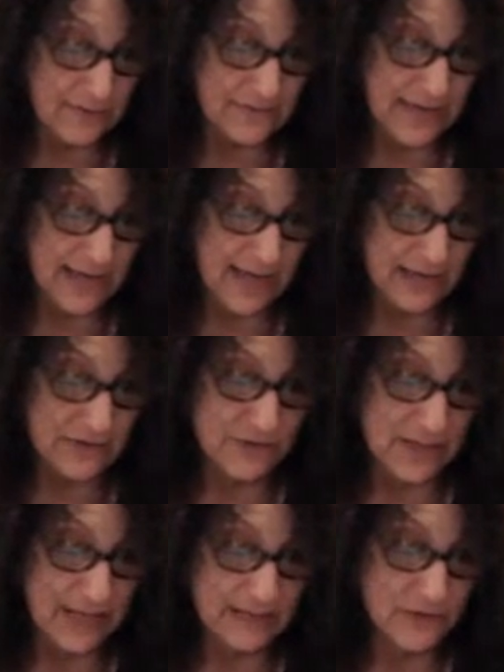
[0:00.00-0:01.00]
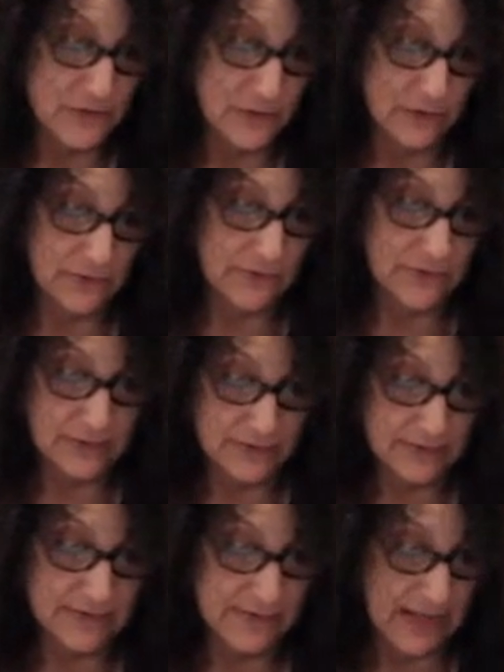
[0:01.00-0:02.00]
the ash, and turned
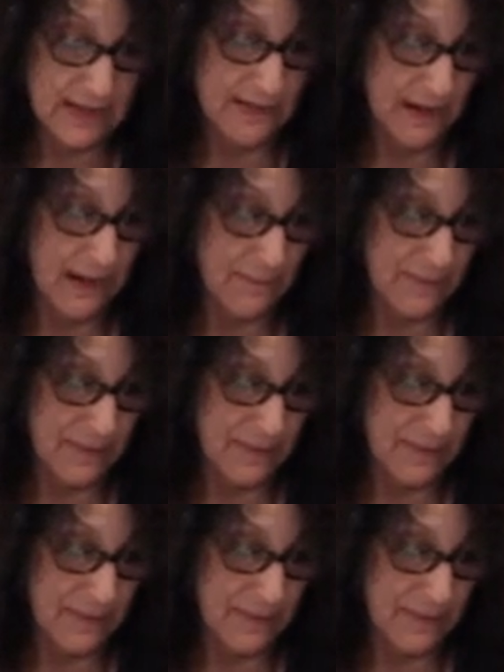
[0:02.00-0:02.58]
good side up.